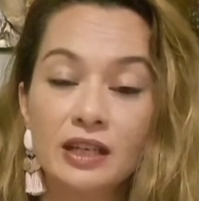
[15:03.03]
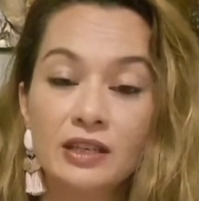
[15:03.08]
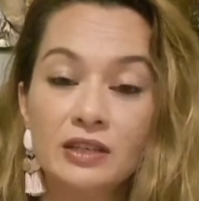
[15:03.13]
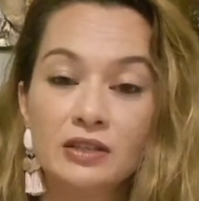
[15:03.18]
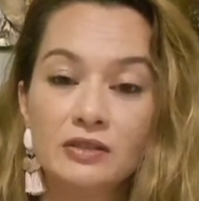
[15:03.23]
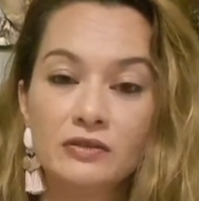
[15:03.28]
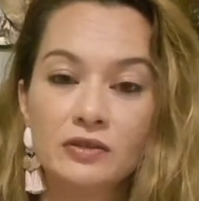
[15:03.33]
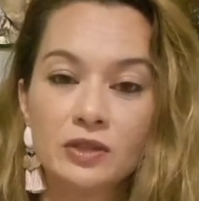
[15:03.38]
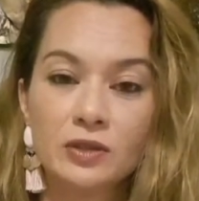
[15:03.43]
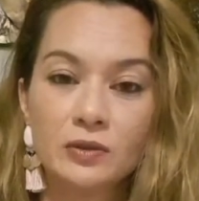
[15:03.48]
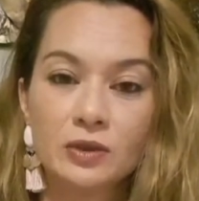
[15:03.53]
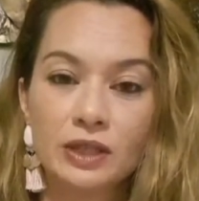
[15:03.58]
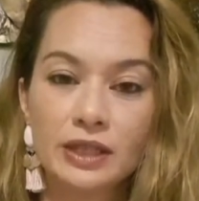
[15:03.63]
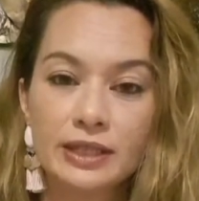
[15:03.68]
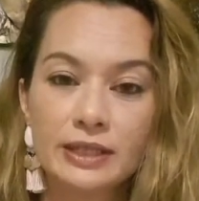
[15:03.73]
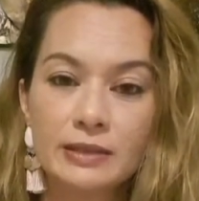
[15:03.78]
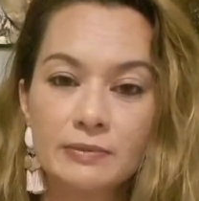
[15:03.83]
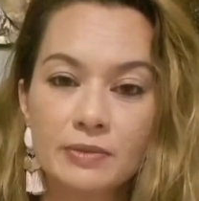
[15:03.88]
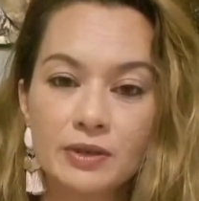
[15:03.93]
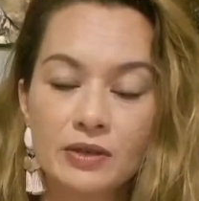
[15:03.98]
individual
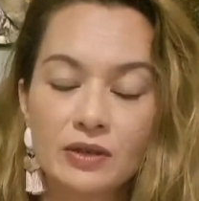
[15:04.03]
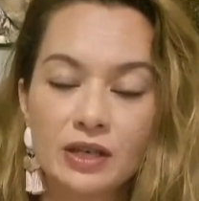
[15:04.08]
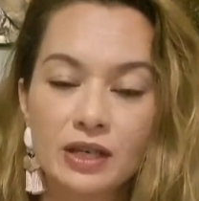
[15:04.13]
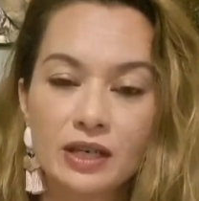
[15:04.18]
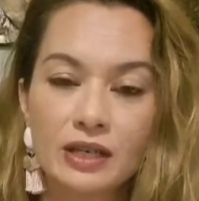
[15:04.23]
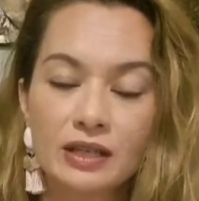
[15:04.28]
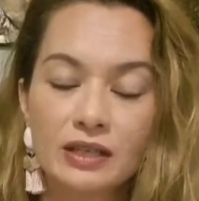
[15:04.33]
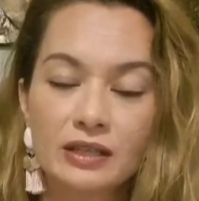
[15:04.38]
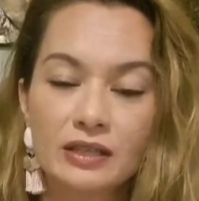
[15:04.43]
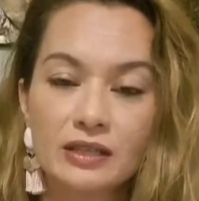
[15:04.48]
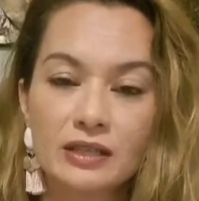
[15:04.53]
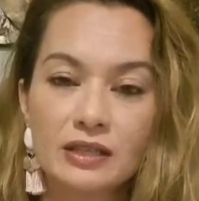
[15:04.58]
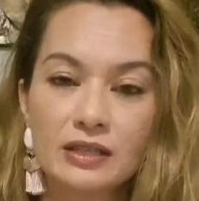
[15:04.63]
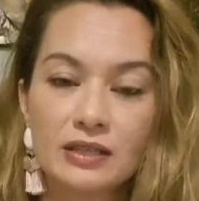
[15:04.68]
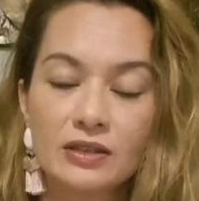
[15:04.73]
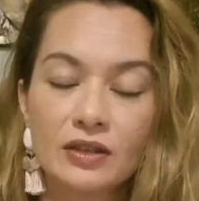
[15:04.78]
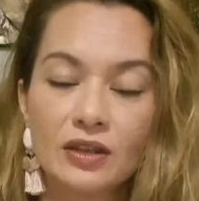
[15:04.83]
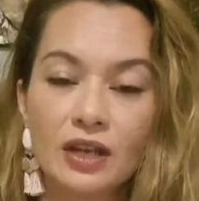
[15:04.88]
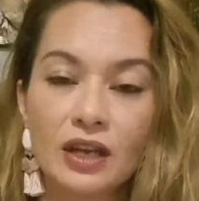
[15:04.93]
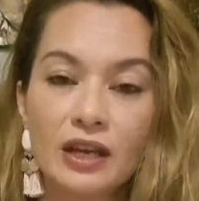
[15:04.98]
experience.
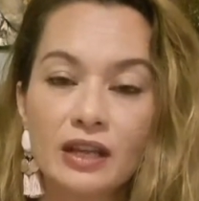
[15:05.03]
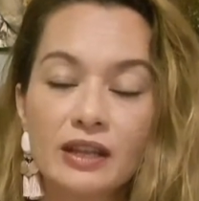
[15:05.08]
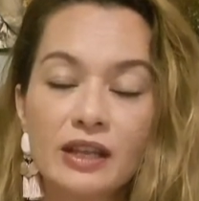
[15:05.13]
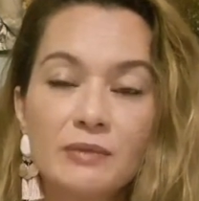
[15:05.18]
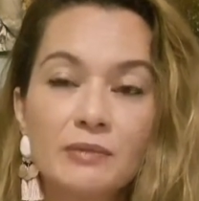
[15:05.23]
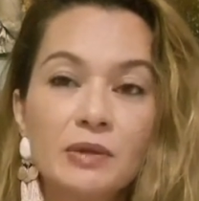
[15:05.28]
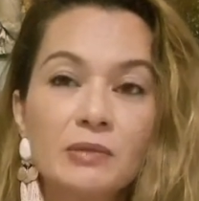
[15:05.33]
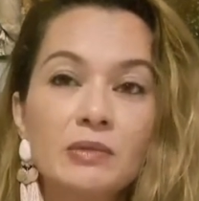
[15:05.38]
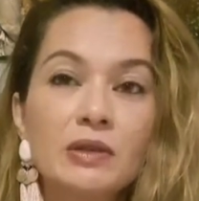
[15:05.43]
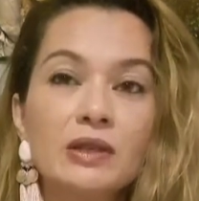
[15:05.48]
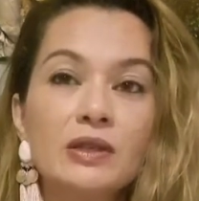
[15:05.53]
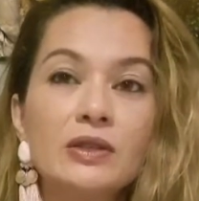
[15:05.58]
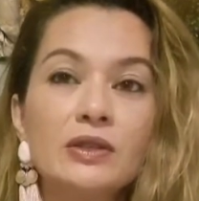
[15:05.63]
Okay, that could